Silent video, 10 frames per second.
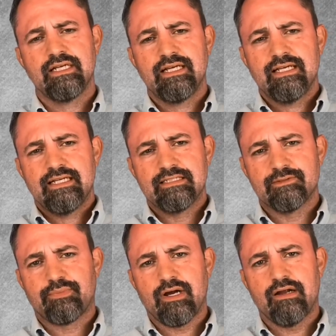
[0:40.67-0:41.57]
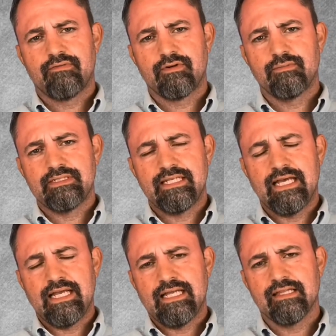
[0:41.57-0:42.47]
is a proverb a
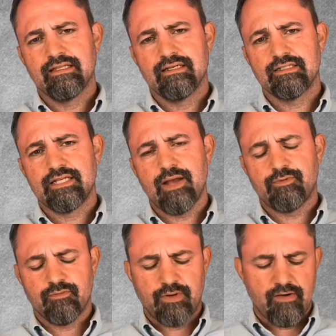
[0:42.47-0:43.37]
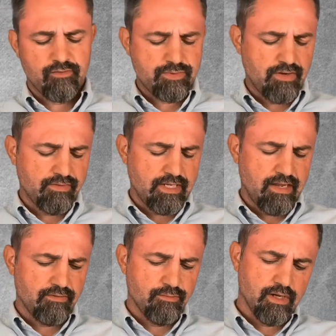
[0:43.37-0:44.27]
day, the chapter of Proverbs every day
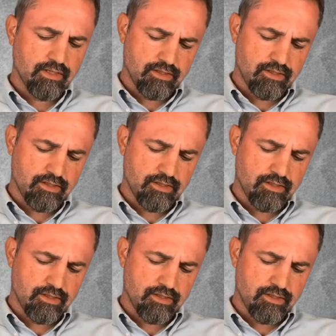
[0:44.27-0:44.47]
of the month,